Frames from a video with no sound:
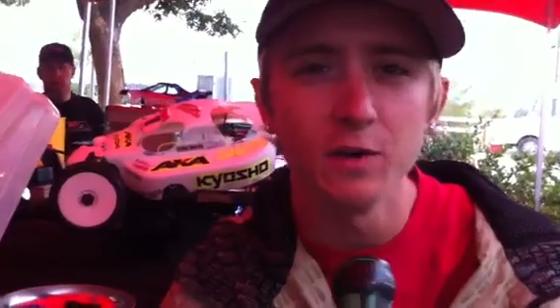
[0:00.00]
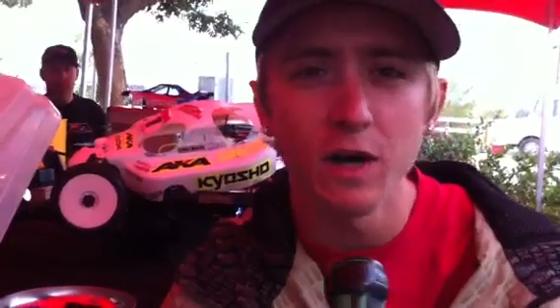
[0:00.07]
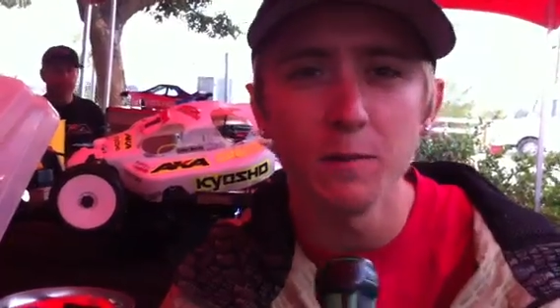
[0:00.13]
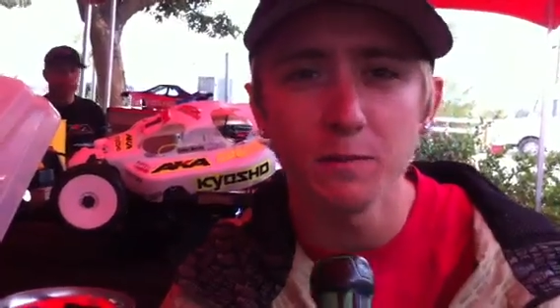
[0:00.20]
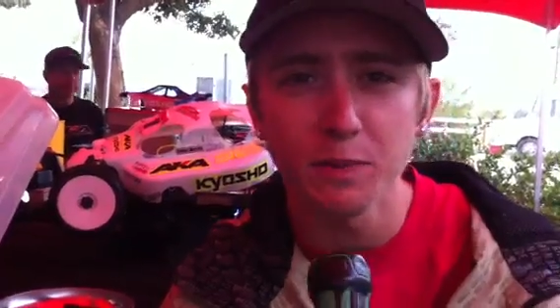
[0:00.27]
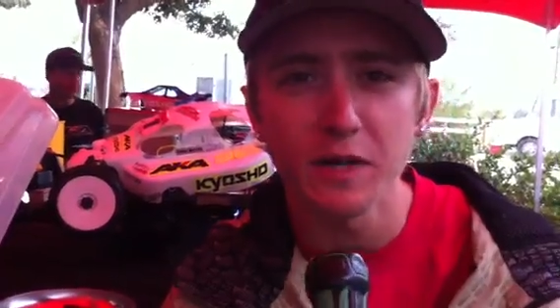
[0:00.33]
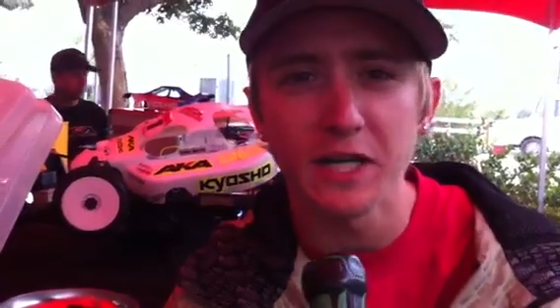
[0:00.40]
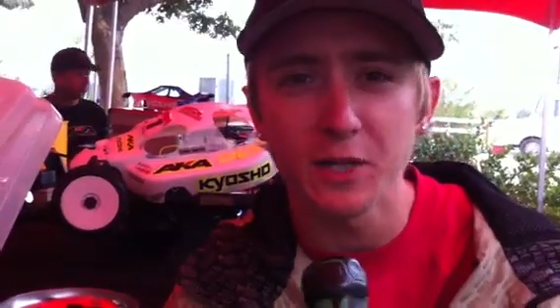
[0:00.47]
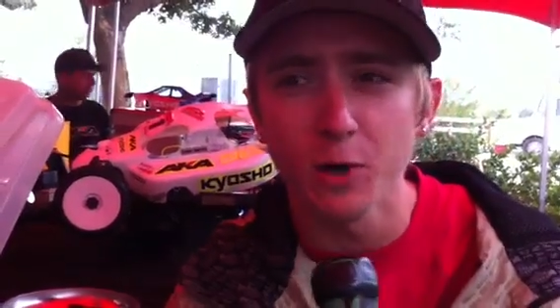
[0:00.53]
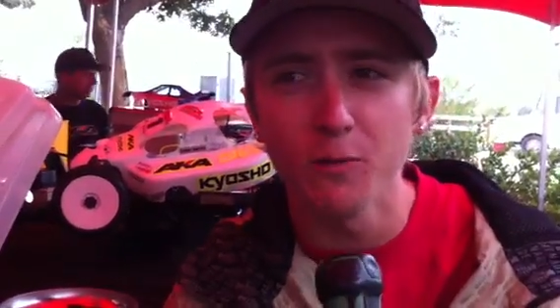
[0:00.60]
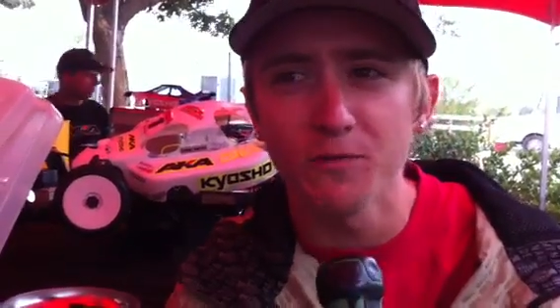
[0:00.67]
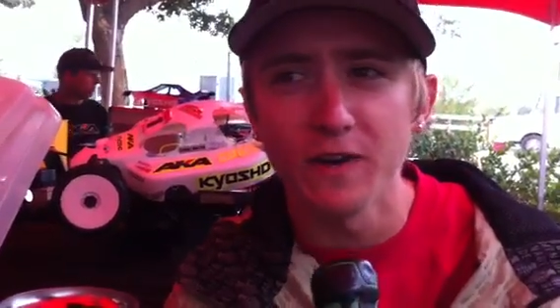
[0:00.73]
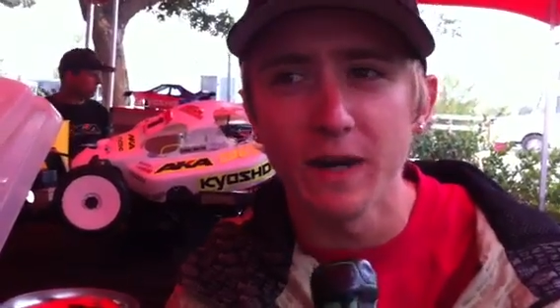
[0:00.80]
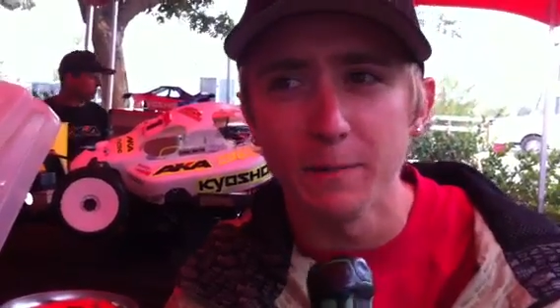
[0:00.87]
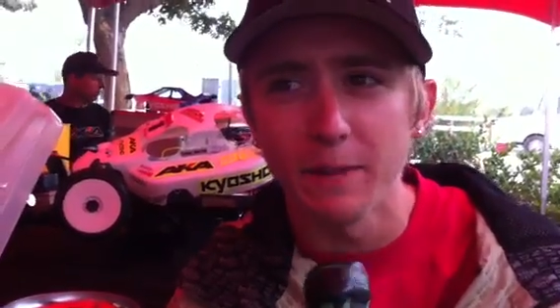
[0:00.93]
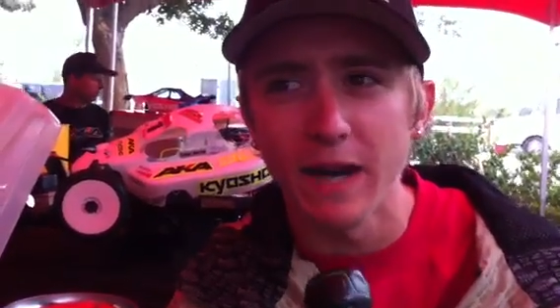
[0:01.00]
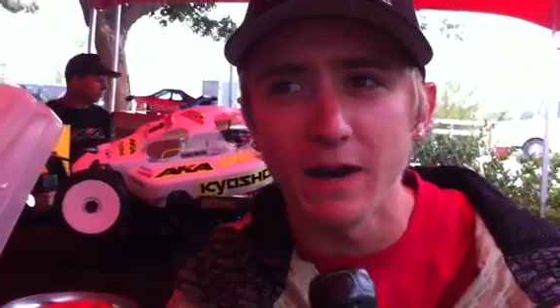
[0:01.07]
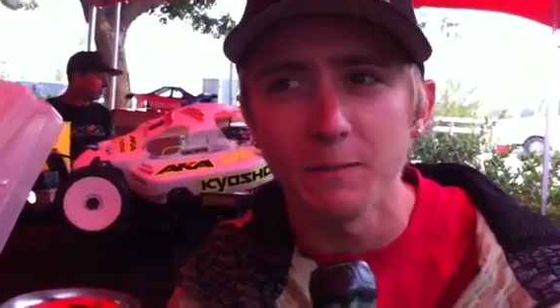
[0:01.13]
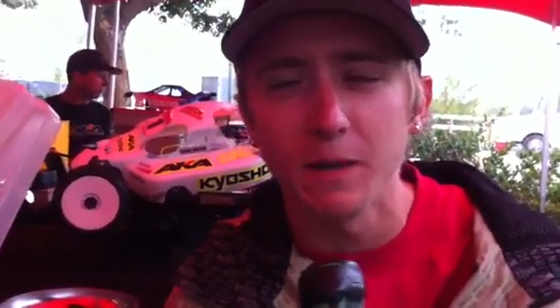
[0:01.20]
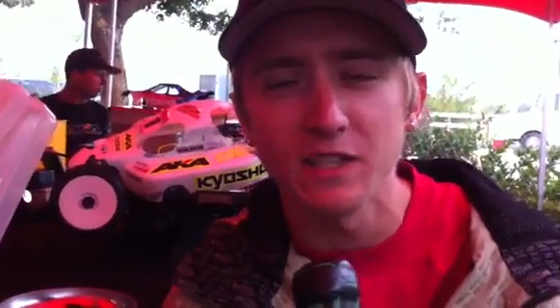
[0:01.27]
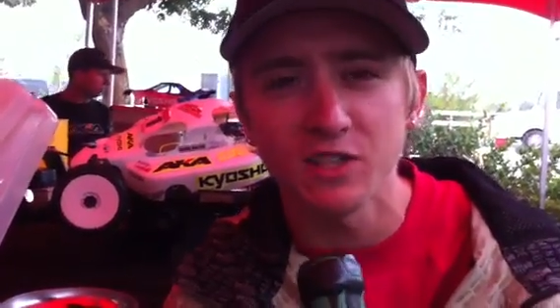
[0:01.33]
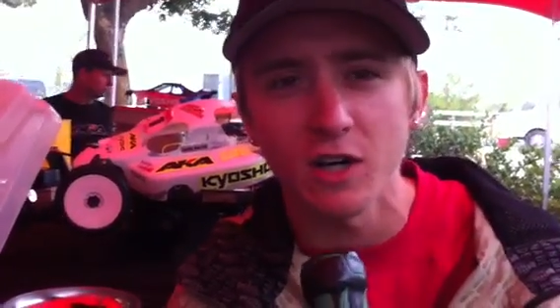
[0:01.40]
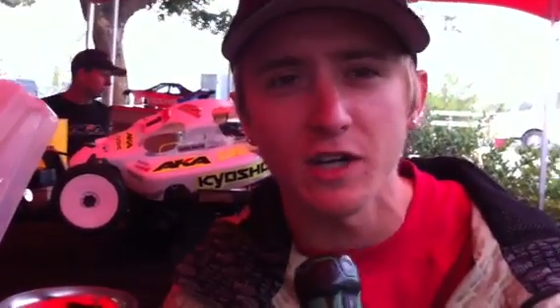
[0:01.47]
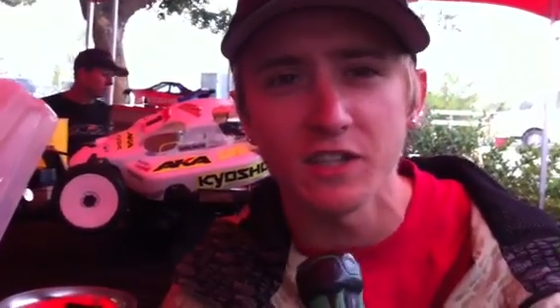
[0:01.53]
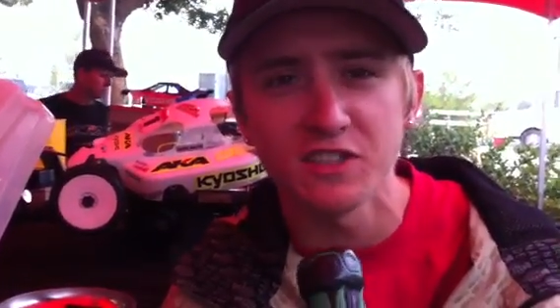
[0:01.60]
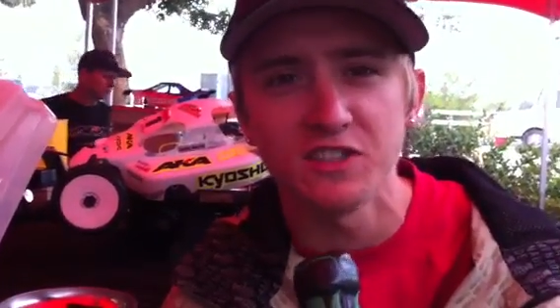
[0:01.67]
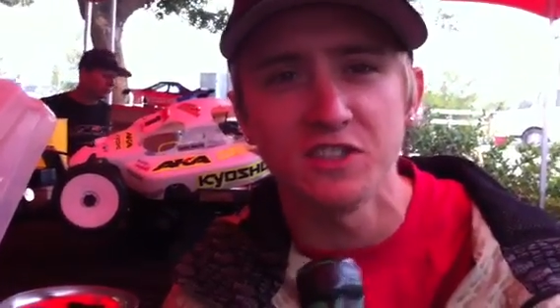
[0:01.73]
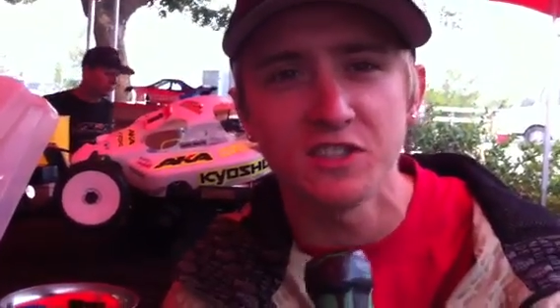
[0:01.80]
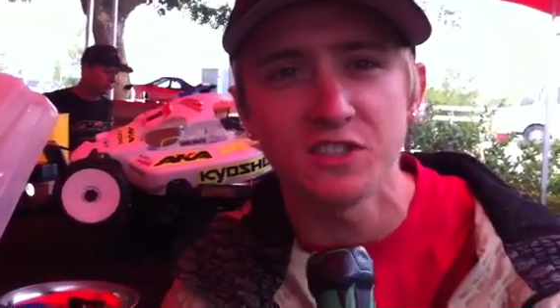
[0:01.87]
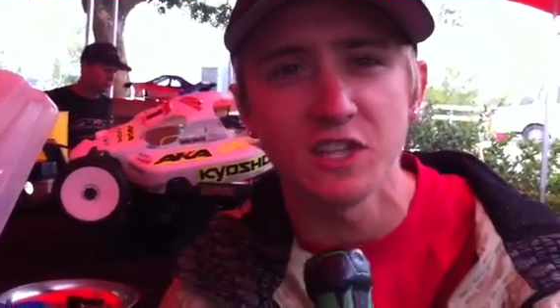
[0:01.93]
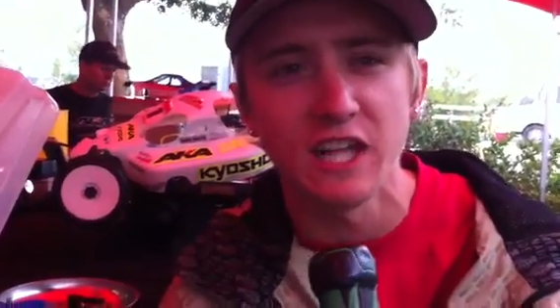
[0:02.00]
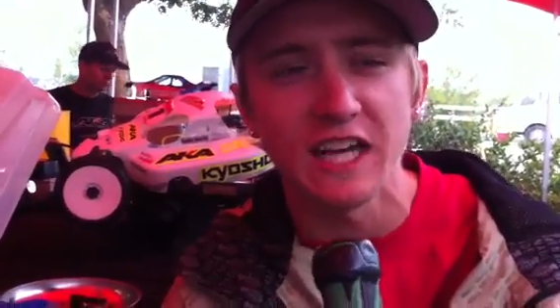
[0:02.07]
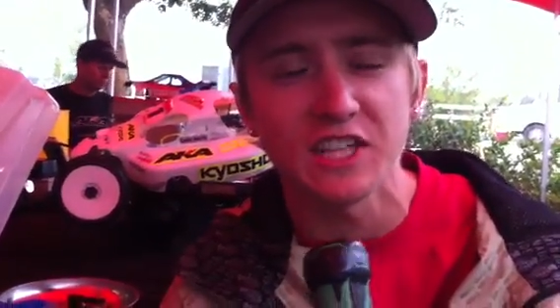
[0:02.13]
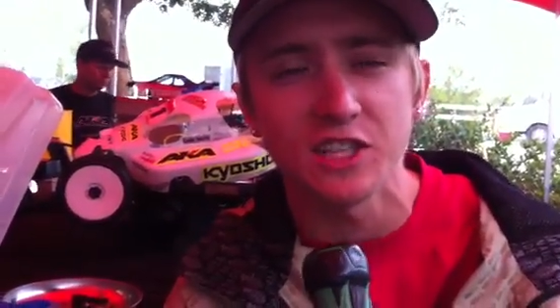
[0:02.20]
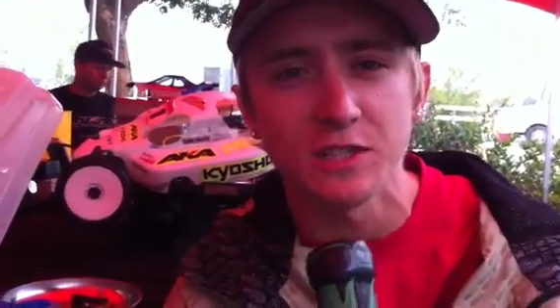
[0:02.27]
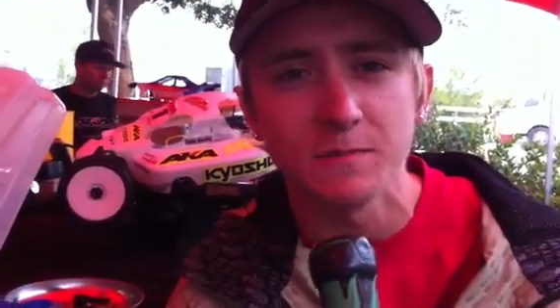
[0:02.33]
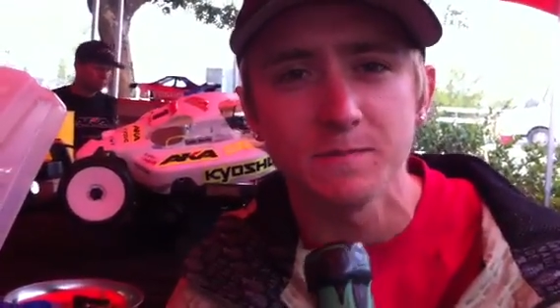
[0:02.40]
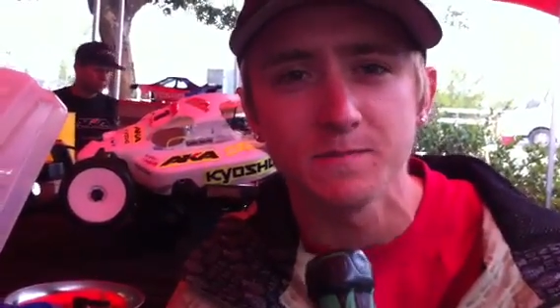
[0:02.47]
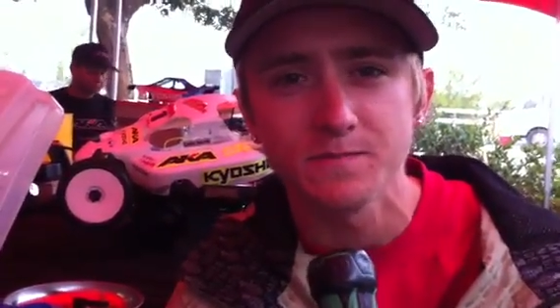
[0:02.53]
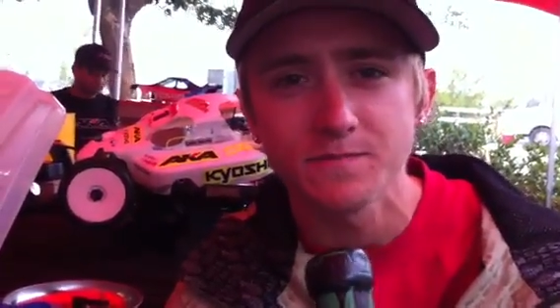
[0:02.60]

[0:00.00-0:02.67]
I'm pretty confident about my tire selection.